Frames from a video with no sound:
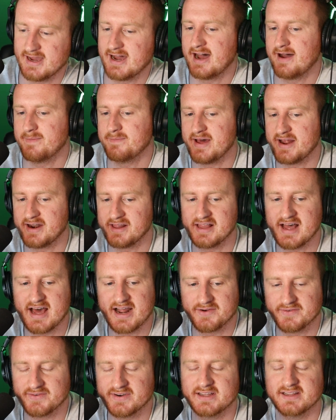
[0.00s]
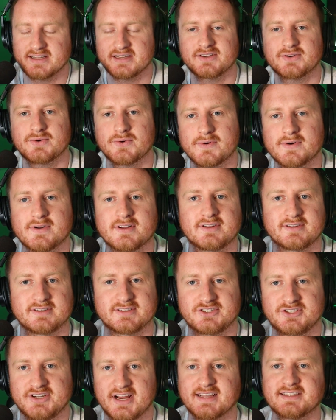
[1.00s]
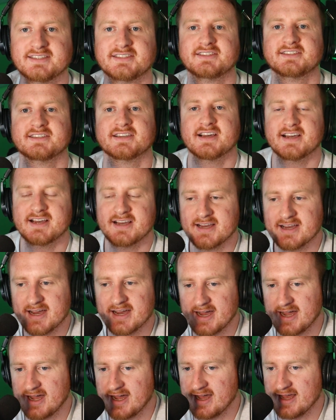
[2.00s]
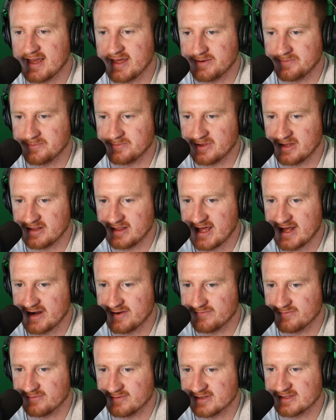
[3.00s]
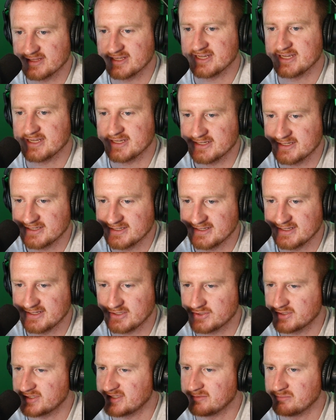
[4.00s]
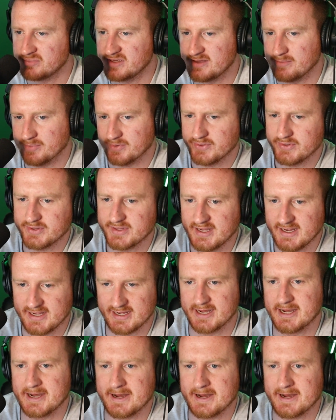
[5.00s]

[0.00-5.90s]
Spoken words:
Met a lot of really cool Jets and a lot of really interesting people,